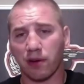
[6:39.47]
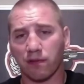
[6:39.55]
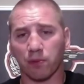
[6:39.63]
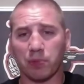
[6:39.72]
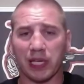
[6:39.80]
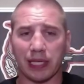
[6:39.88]

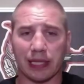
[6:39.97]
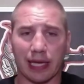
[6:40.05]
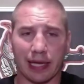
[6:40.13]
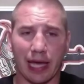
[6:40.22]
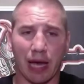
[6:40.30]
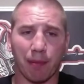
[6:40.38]
from peeking
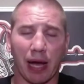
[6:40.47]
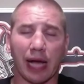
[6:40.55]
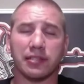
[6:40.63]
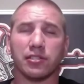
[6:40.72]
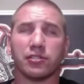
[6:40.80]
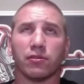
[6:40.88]
that gap. I
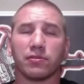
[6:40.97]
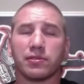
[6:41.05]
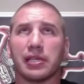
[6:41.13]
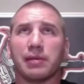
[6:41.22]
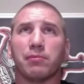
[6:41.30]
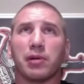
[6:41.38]
just don't
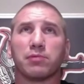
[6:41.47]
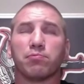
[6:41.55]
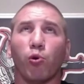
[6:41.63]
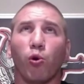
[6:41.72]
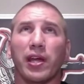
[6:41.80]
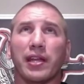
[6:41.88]
see much
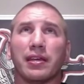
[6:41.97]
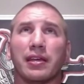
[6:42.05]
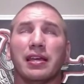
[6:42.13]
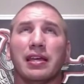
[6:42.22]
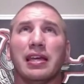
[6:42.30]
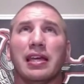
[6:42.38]
point
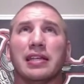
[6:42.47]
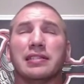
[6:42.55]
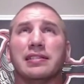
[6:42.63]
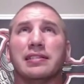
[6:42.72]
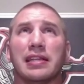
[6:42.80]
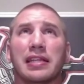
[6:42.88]
in
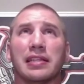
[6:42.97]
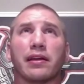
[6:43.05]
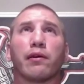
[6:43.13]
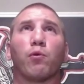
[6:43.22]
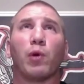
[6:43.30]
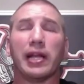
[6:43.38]
sitting
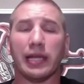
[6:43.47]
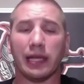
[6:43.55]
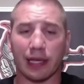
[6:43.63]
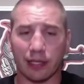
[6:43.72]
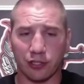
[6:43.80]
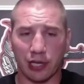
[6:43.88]
there waiting to
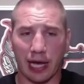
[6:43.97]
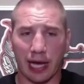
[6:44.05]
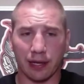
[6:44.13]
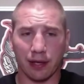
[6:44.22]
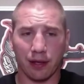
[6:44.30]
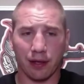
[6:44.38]
get shot.